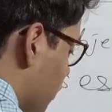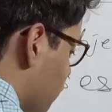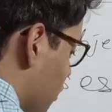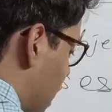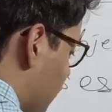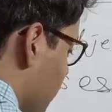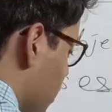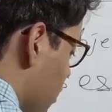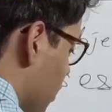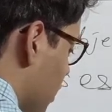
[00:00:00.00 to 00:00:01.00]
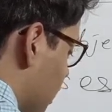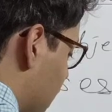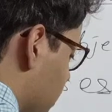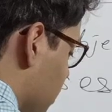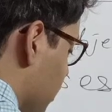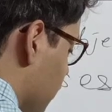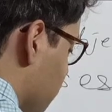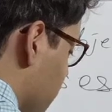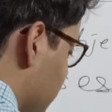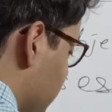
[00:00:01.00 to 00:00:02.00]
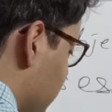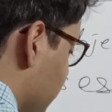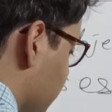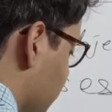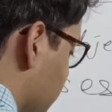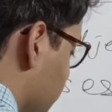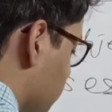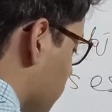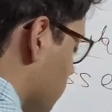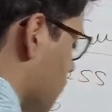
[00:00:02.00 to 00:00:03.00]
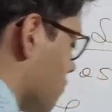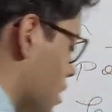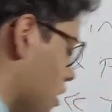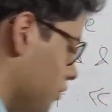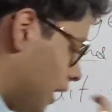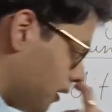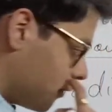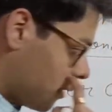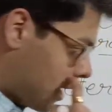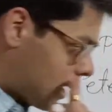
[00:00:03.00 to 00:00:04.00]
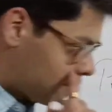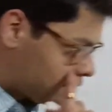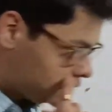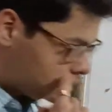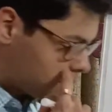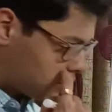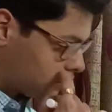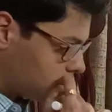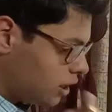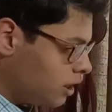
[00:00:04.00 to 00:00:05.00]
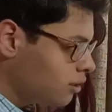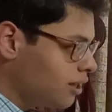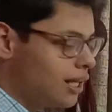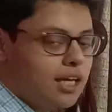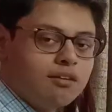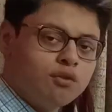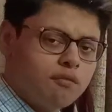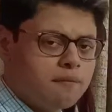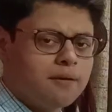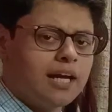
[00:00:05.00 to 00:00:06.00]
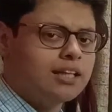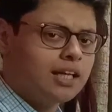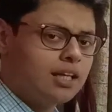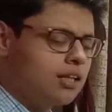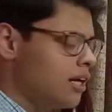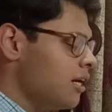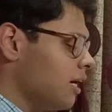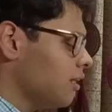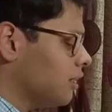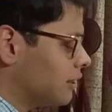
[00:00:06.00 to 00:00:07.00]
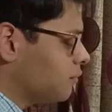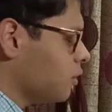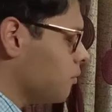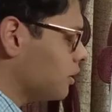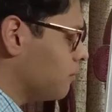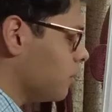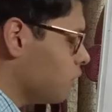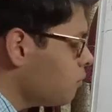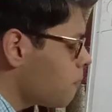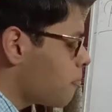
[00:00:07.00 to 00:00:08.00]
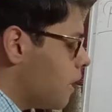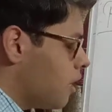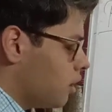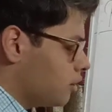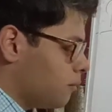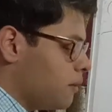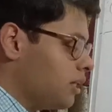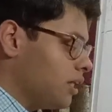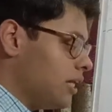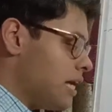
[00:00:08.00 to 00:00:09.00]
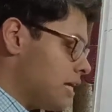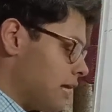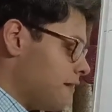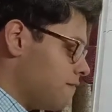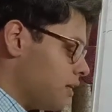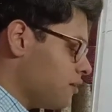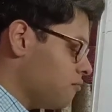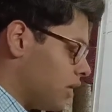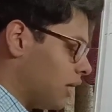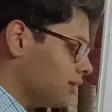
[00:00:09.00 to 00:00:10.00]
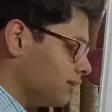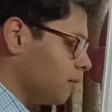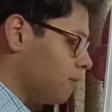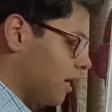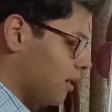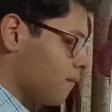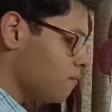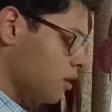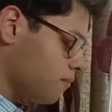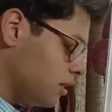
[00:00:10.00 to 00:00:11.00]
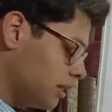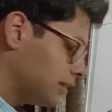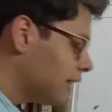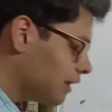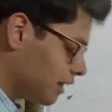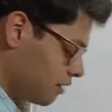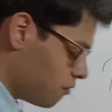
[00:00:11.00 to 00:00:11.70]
if you haven't. Adjective possessive. Right? I have a video based on it. The link you will be getting it in the description box below. So Peter D killed voir son père. Peter said that he